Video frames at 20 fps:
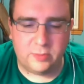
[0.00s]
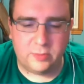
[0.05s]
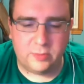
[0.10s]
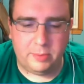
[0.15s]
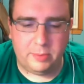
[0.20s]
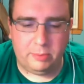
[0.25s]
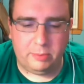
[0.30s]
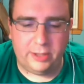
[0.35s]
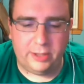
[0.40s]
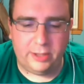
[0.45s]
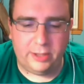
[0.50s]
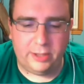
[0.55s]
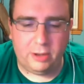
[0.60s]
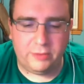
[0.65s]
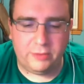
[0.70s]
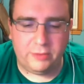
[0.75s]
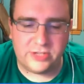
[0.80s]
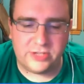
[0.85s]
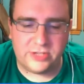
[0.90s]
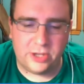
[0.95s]
been playing
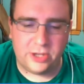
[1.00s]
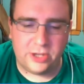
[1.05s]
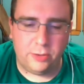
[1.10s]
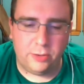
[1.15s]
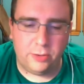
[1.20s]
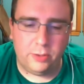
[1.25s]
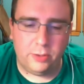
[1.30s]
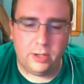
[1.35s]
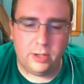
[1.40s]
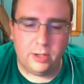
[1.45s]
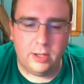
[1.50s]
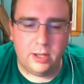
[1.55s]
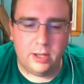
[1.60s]
Hearthstone.